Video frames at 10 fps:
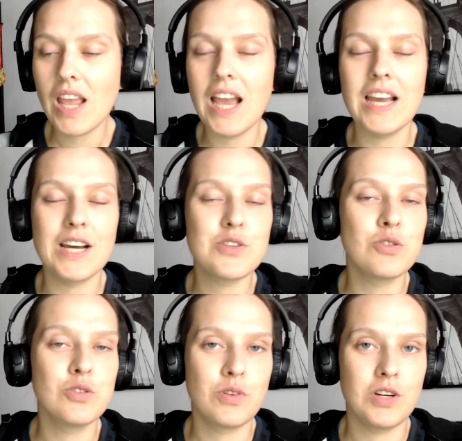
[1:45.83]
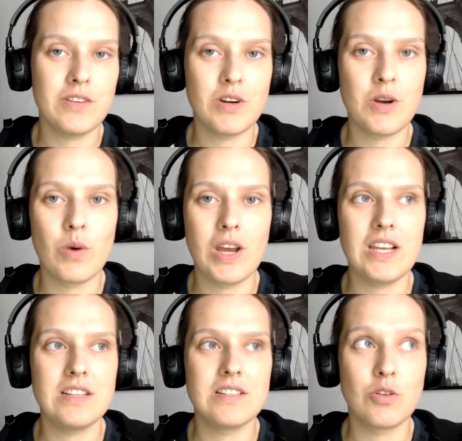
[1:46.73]
I had to look for different
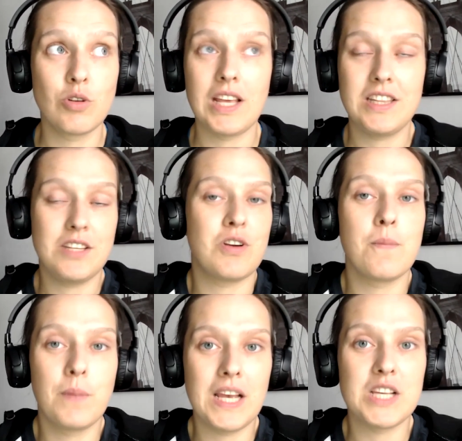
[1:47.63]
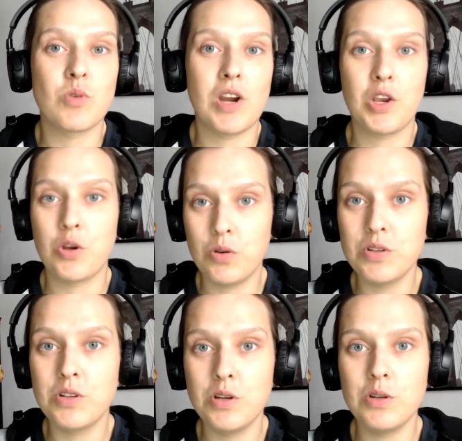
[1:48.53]
ways or like different place where I
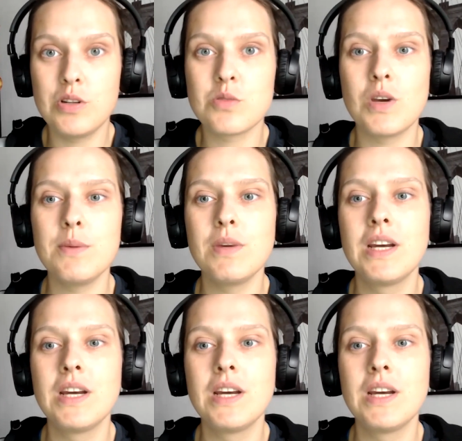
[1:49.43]
could do the swim.